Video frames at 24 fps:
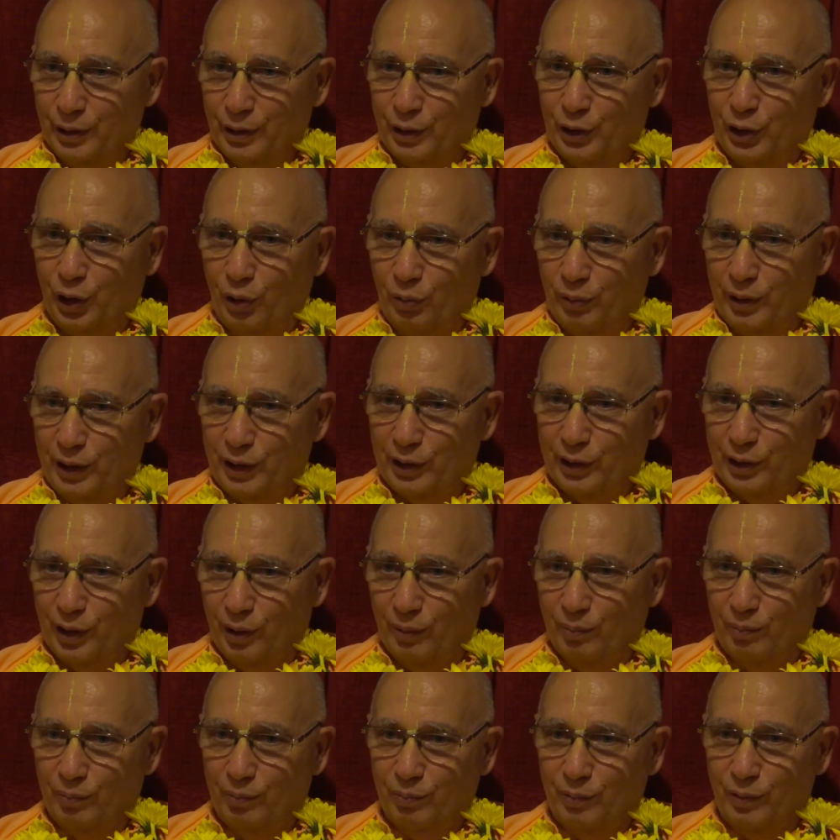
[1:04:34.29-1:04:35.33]
showing
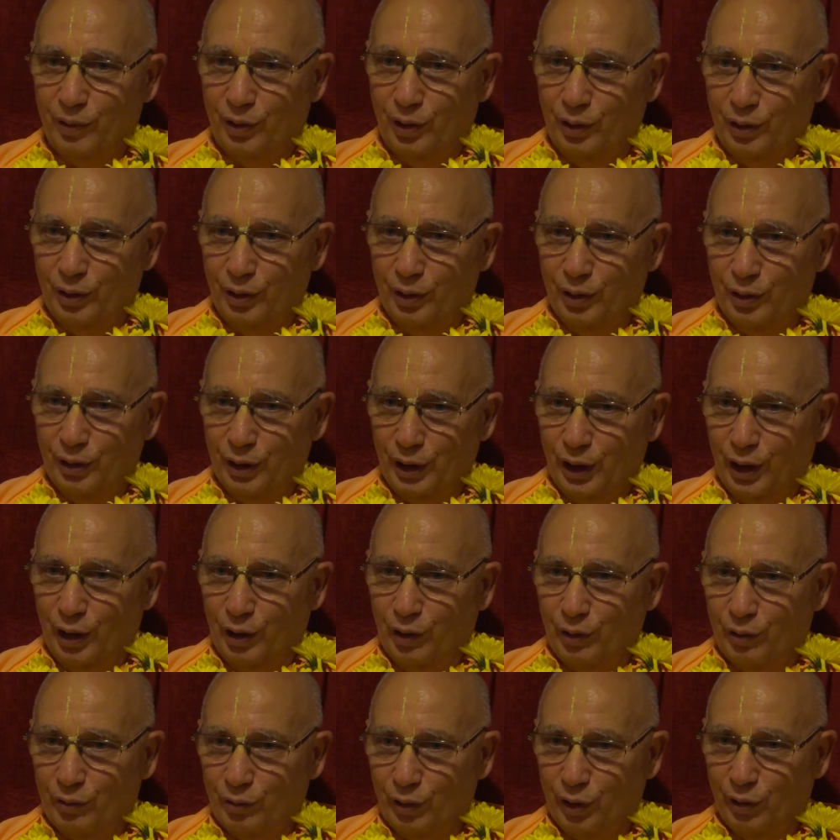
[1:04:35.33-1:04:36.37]
some, you
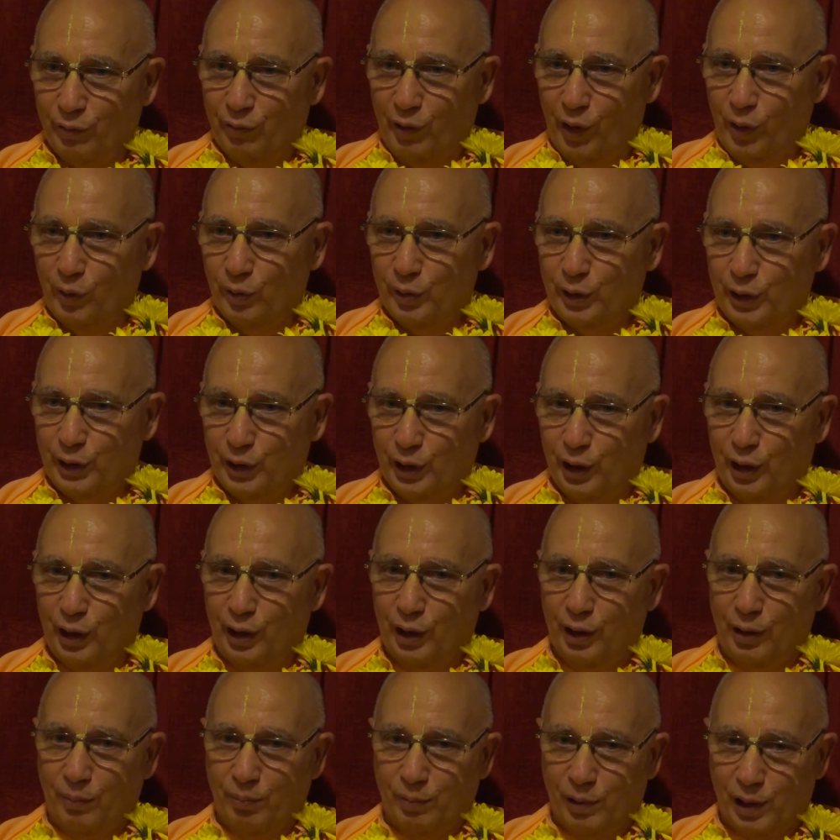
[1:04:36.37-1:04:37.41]
know,
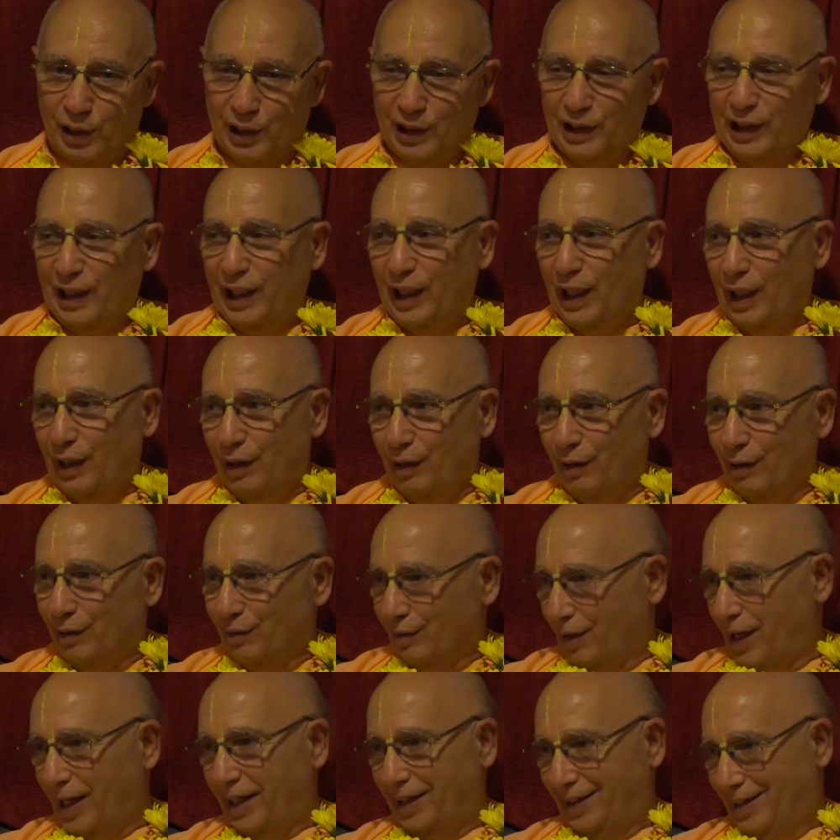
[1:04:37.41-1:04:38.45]
devotion. I'm clean
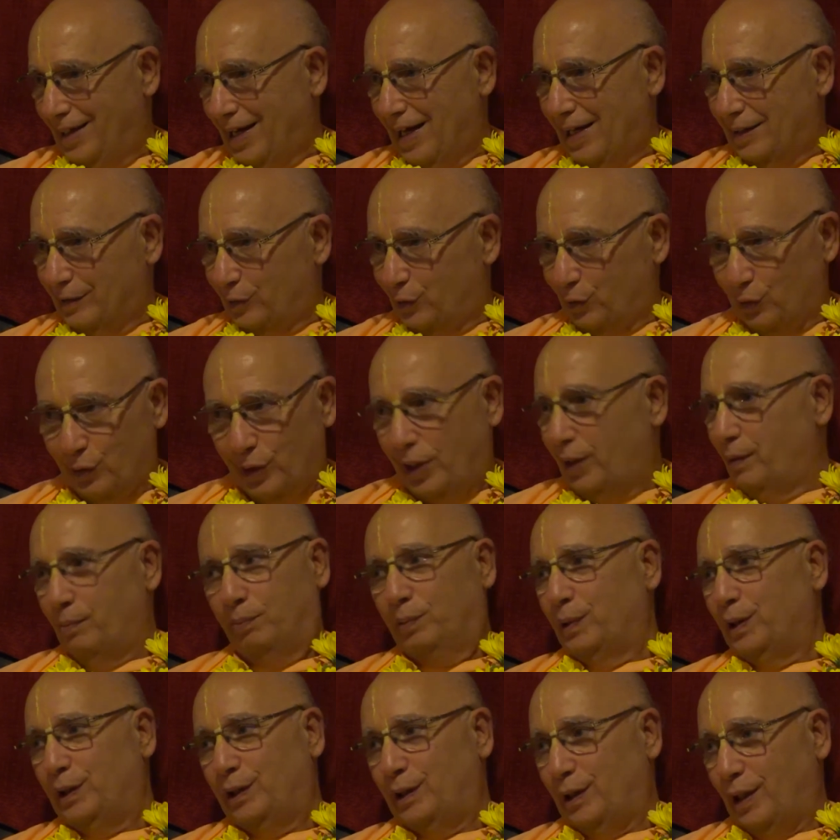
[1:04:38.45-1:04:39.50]
like that. So they
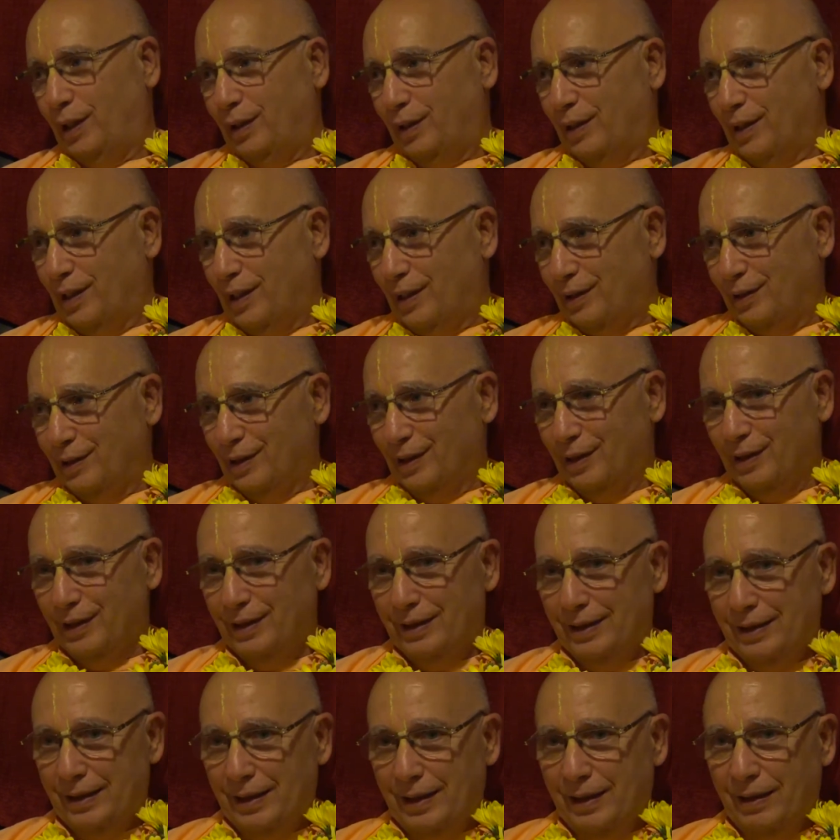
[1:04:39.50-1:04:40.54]
appreciate that.
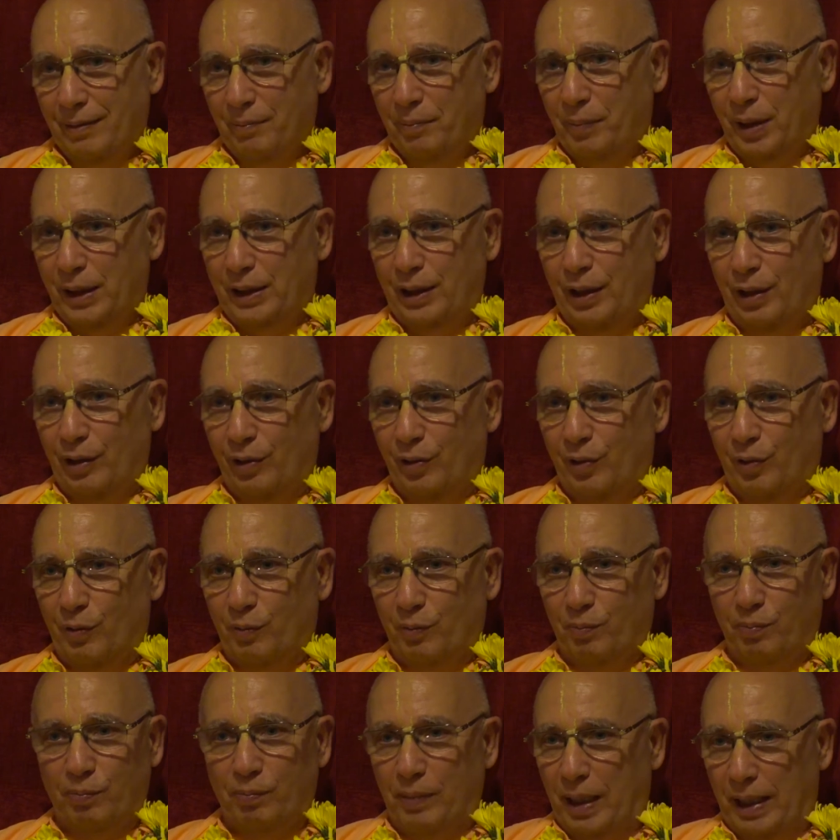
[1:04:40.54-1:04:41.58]
But, you know,
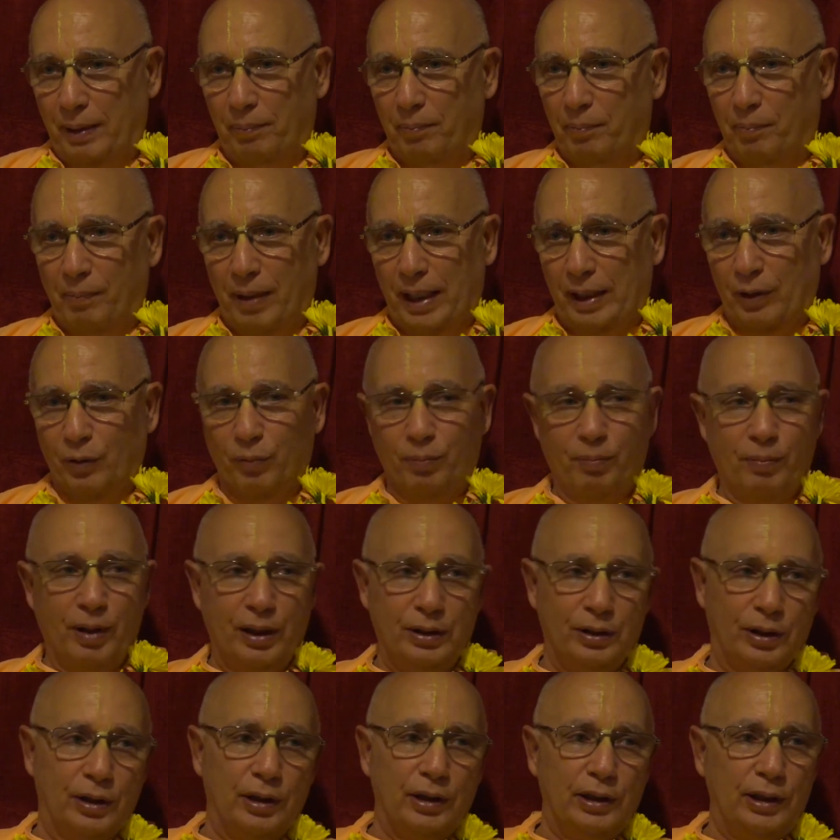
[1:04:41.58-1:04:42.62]
my own
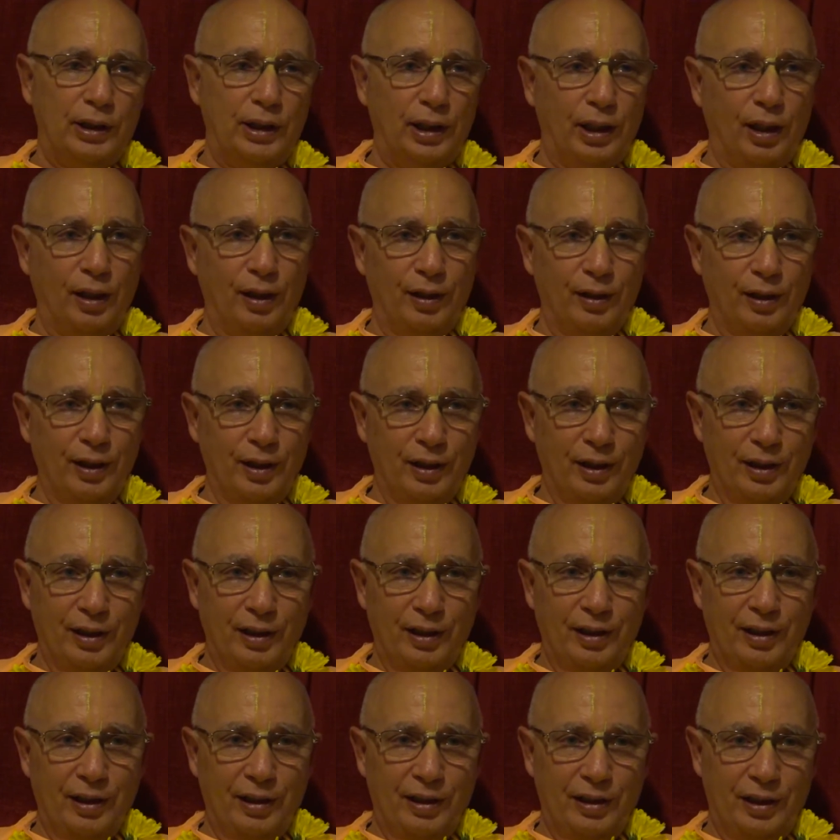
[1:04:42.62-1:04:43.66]
mother,
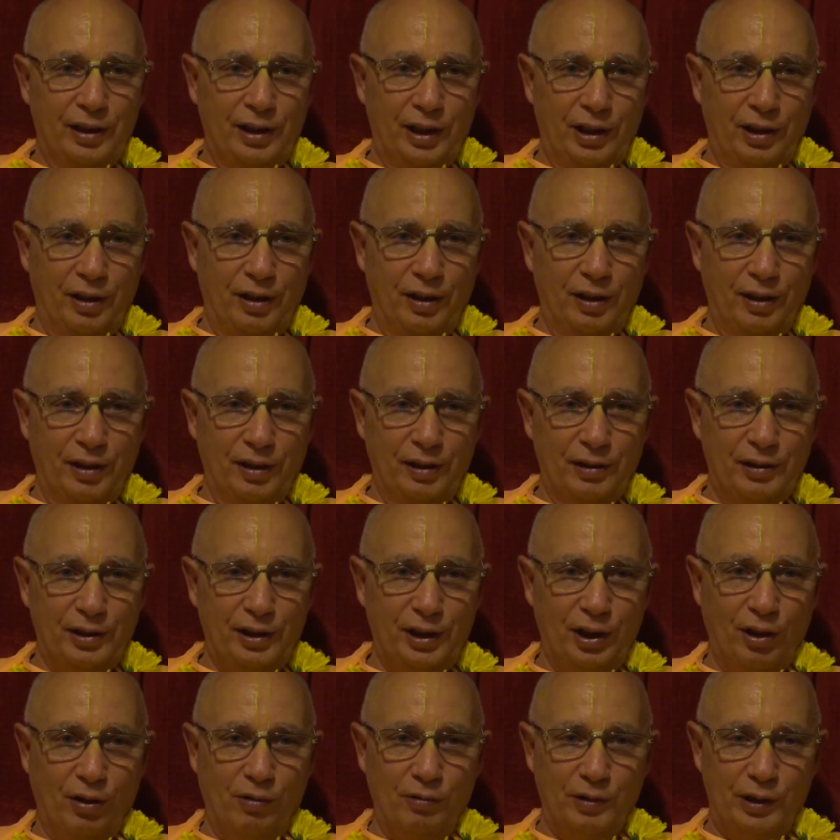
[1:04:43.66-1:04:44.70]
she
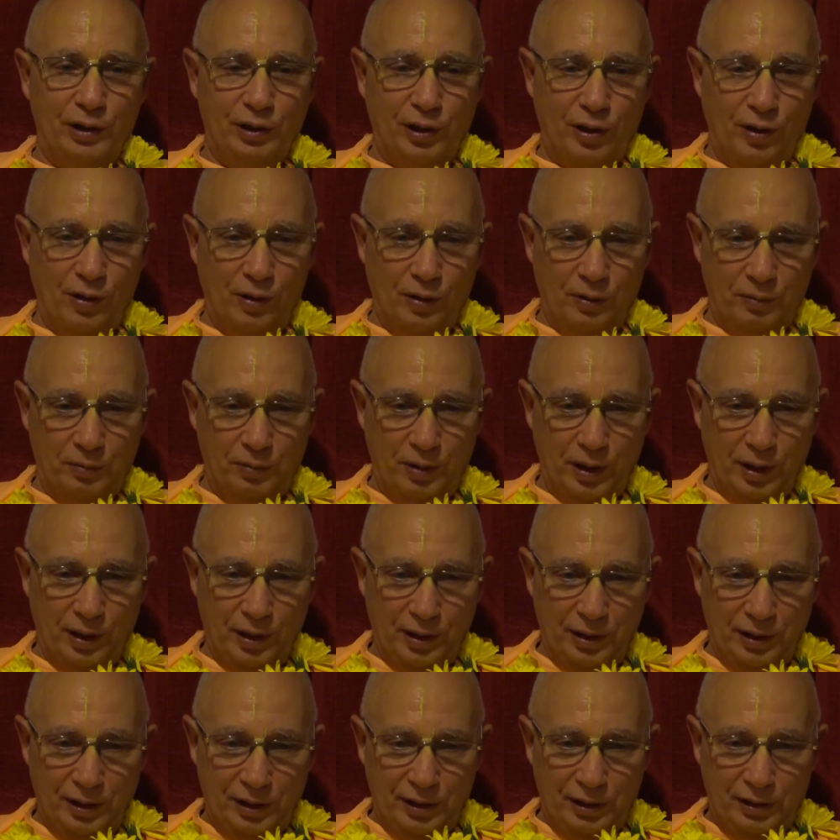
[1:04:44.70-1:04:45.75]
always
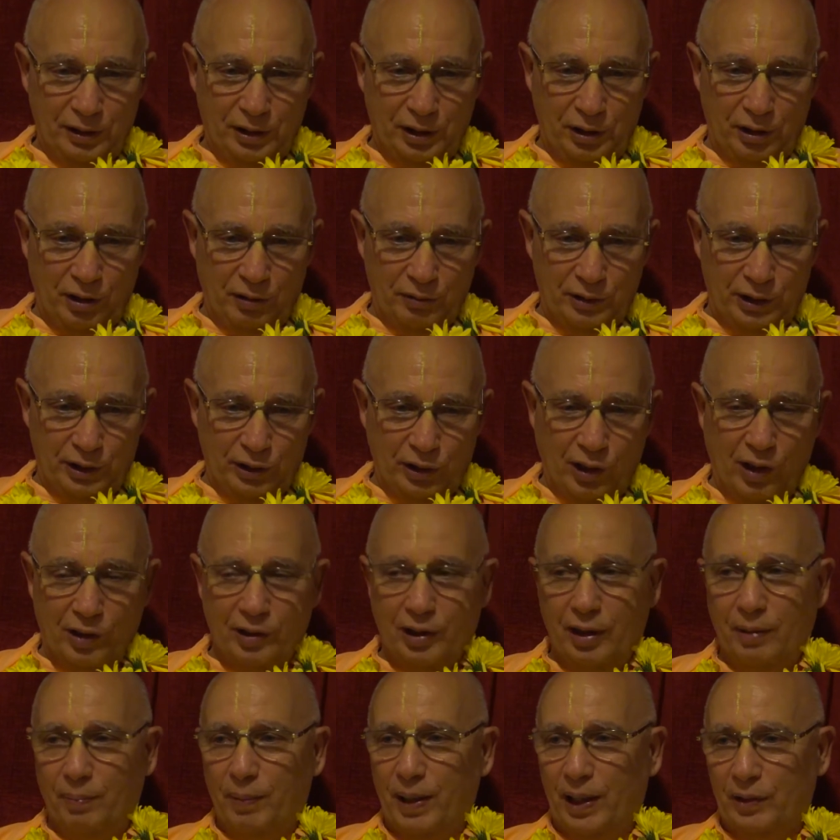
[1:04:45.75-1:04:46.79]

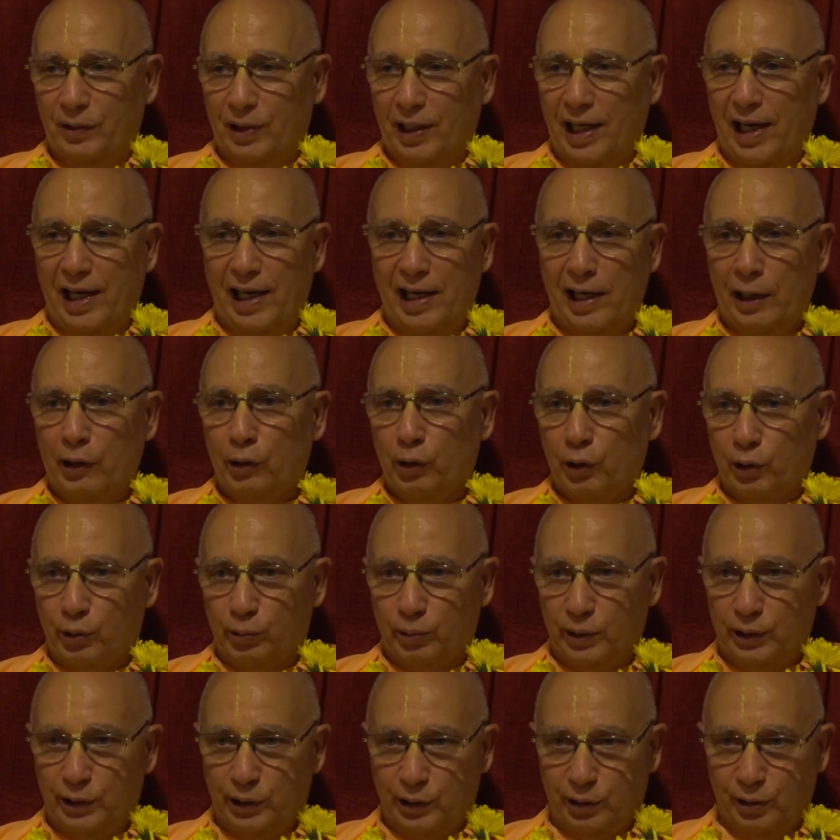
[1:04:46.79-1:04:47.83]
talked about the hare
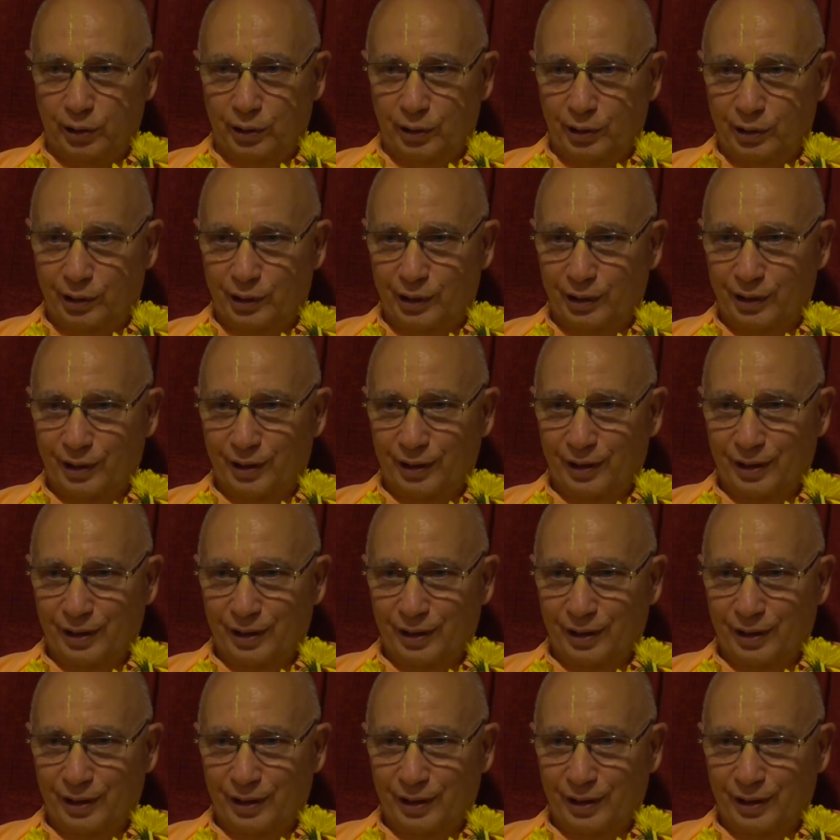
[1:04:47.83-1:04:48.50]
Krishnas.